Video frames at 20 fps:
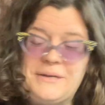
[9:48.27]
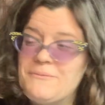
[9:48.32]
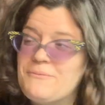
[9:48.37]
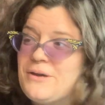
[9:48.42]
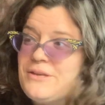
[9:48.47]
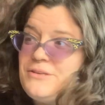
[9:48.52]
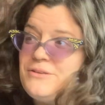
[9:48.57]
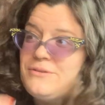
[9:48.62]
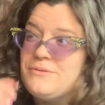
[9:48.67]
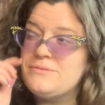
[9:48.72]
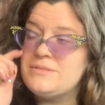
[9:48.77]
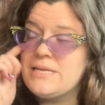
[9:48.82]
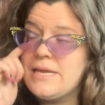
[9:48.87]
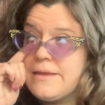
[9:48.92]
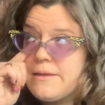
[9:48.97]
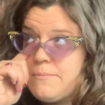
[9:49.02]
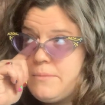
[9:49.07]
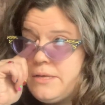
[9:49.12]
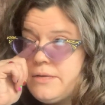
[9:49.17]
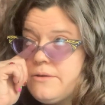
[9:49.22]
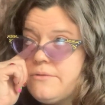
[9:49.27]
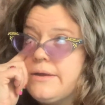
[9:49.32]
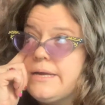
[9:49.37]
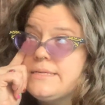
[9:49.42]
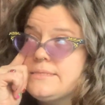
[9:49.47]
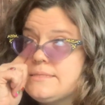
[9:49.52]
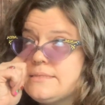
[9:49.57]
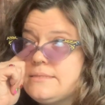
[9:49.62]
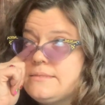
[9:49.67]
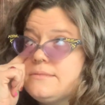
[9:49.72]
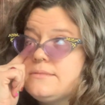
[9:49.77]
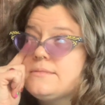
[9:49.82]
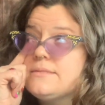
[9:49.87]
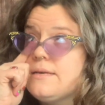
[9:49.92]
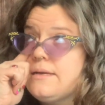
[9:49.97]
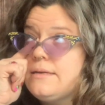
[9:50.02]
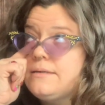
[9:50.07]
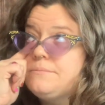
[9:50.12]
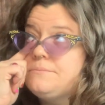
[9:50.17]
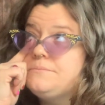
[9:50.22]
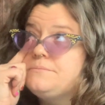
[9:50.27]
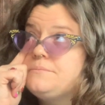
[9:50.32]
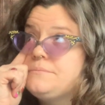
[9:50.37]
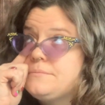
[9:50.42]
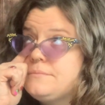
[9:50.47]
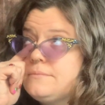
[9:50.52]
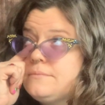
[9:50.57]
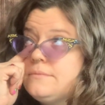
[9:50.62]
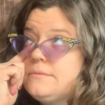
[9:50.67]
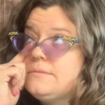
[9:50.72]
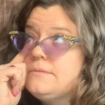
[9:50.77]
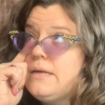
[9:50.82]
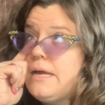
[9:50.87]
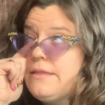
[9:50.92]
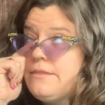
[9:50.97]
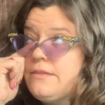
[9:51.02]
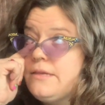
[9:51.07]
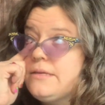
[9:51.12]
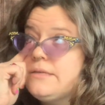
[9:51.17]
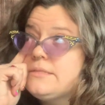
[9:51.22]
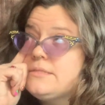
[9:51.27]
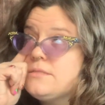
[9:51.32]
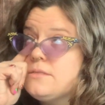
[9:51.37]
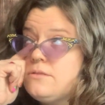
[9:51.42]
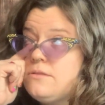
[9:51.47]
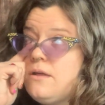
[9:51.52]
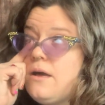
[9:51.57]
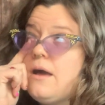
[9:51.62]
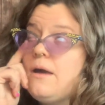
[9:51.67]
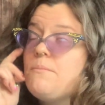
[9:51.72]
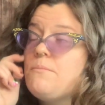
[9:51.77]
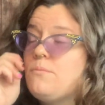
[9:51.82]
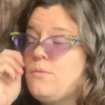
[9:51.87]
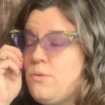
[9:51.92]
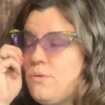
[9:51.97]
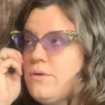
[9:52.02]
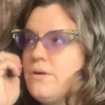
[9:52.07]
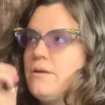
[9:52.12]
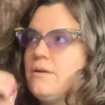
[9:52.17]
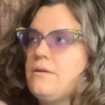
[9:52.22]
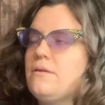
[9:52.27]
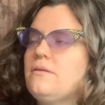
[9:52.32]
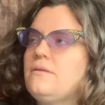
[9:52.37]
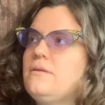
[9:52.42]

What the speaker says: when you take amino acids. I think it's a lot more